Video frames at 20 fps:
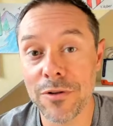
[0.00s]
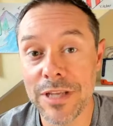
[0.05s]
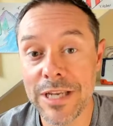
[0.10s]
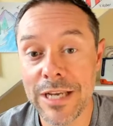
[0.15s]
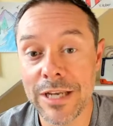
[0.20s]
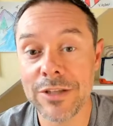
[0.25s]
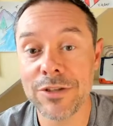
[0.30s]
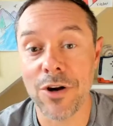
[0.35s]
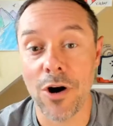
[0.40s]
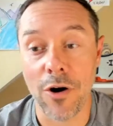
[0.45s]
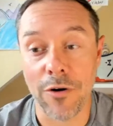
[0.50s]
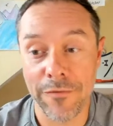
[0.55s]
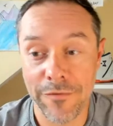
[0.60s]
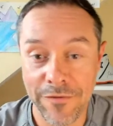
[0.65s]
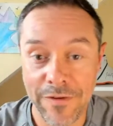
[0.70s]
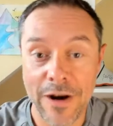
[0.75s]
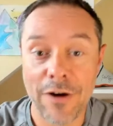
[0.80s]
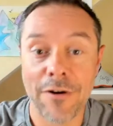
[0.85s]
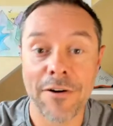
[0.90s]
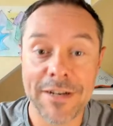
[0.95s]
leagues are
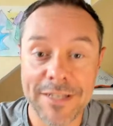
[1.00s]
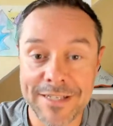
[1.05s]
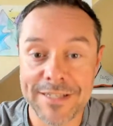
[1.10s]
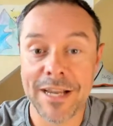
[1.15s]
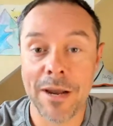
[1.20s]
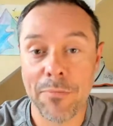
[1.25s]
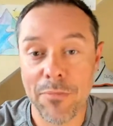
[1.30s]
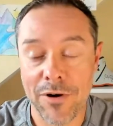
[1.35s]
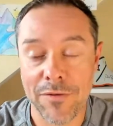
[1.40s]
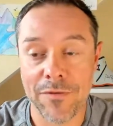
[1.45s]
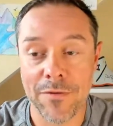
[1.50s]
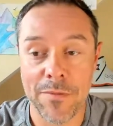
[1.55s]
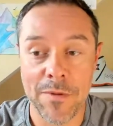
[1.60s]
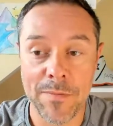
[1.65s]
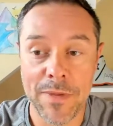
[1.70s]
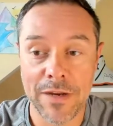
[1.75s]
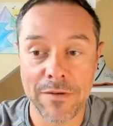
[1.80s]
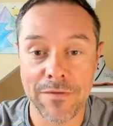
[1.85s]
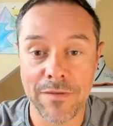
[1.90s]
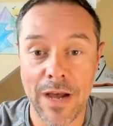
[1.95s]
very separate from the
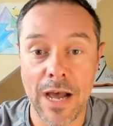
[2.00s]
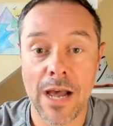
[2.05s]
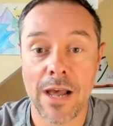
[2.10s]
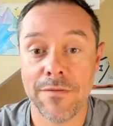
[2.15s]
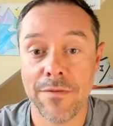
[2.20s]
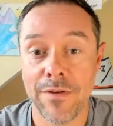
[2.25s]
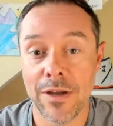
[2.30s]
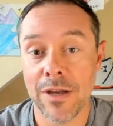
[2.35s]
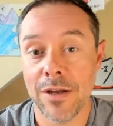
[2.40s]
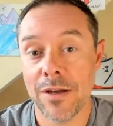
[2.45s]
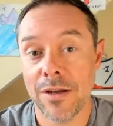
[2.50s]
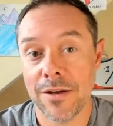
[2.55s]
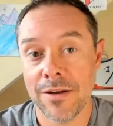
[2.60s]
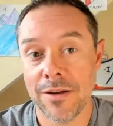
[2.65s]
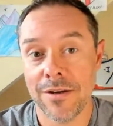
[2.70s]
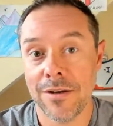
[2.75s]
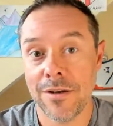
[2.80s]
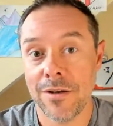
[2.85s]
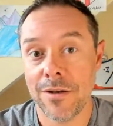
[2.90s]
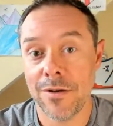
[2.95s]
big 5,
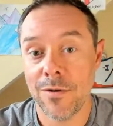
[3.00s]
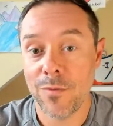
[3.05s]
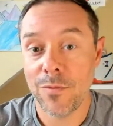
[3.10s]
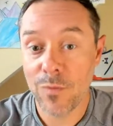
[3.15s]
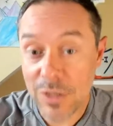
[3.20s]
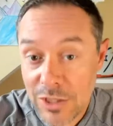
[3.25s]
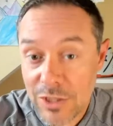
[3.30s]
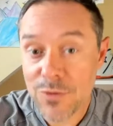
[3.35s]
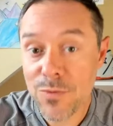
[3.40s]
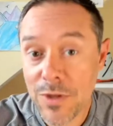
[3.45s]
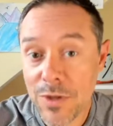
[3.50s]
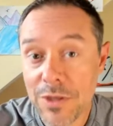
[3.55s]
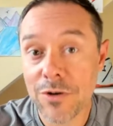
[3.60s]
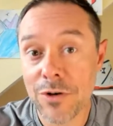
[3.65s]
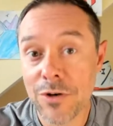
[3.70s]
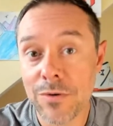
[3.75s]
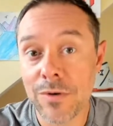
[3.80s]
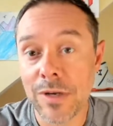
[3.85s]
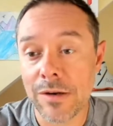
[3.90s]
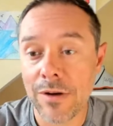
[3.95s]
which is what
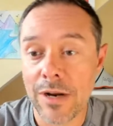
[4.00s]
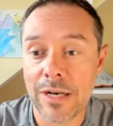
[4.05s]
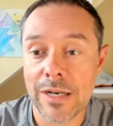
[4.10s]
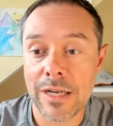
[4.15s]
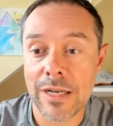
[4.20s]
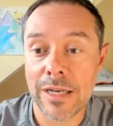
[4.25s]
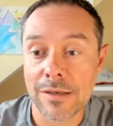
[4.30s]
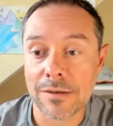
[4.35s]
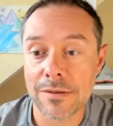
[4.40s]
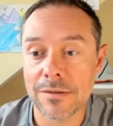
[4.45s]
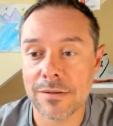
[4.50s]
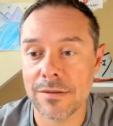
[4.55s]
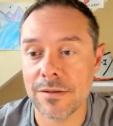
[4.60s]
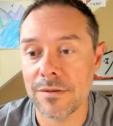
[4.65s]
they're doing right now.